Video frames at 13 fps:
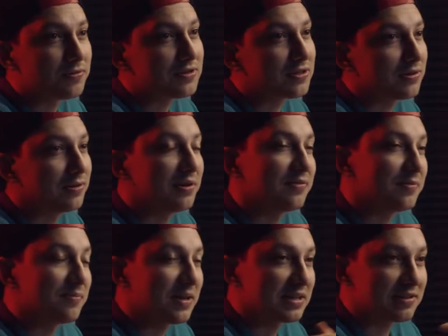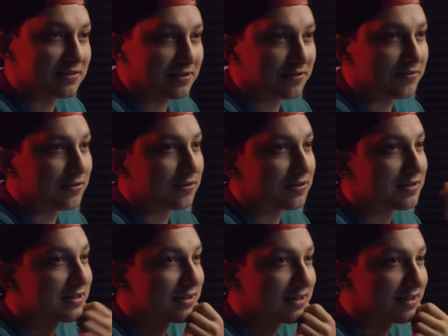so if it makes a ton of noise,
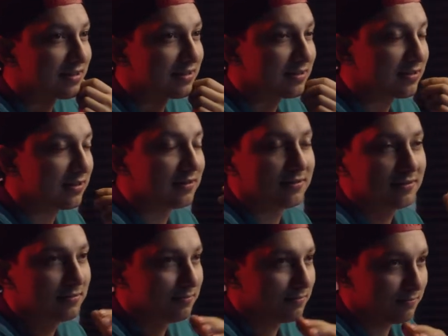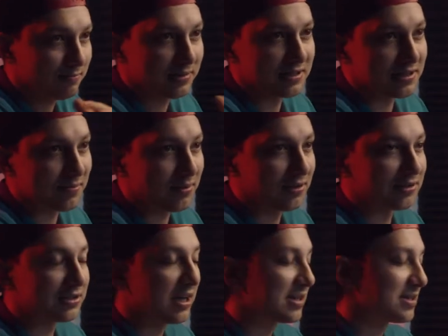then please
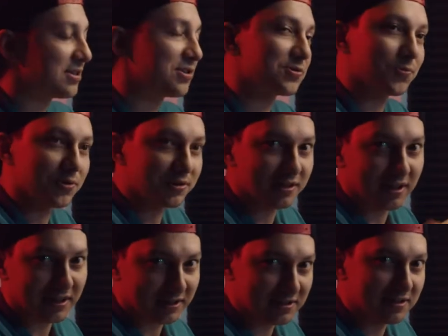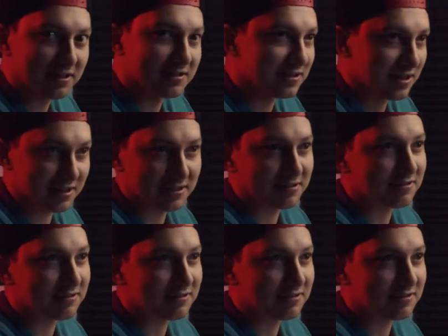apologize. I just wanted like a second